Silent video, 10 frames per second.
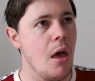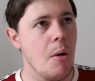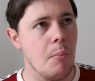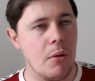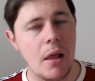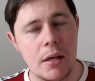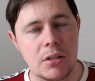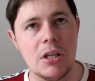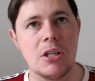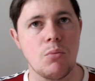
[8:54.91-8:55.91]
But last
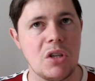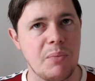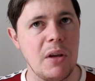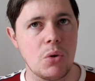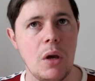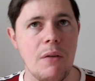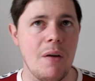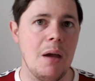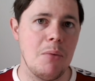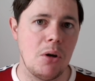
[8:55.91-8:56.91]
season we spent
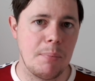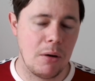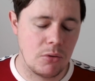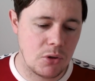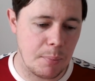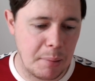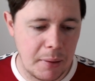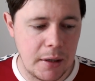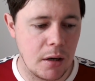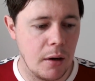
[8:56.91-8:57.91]
£25 million on a
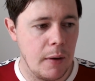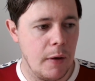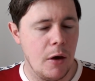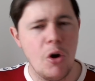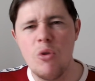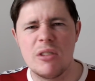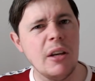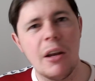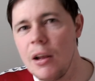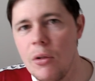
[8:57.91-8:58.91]
player who was in
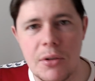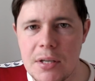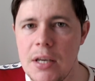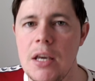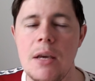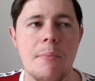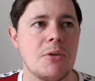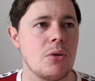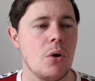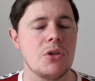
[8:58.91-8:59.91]
and out of the team,
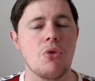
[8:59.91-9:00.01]
so on and so